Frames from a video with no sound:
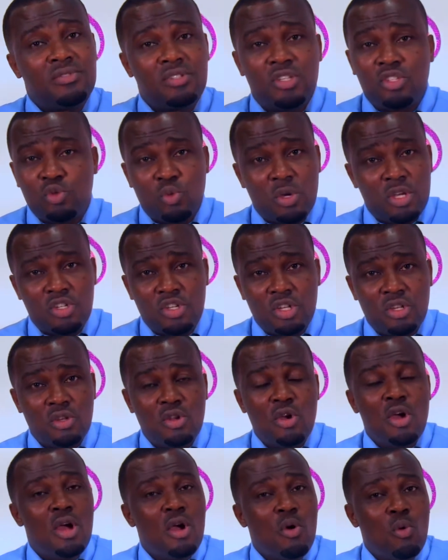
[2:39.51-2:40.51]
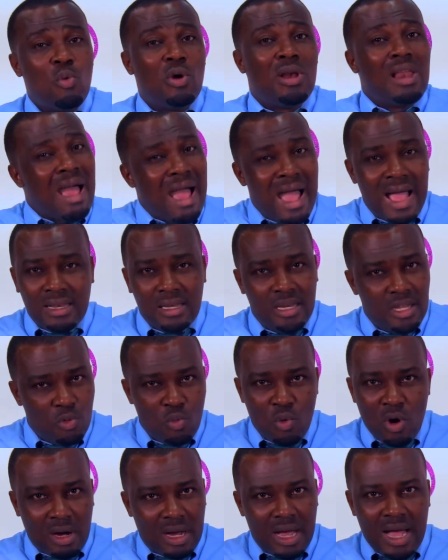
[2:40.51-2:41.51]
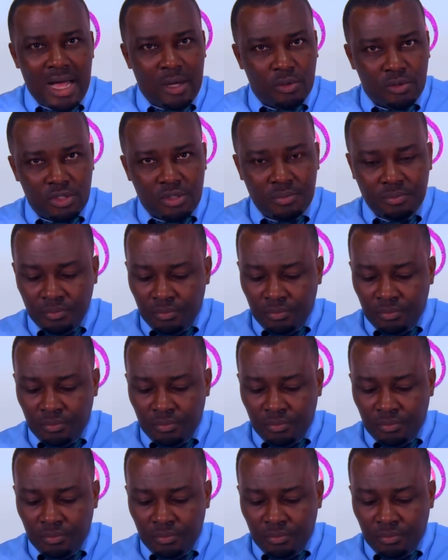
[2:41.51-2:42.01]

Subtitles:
situation will hardly work out.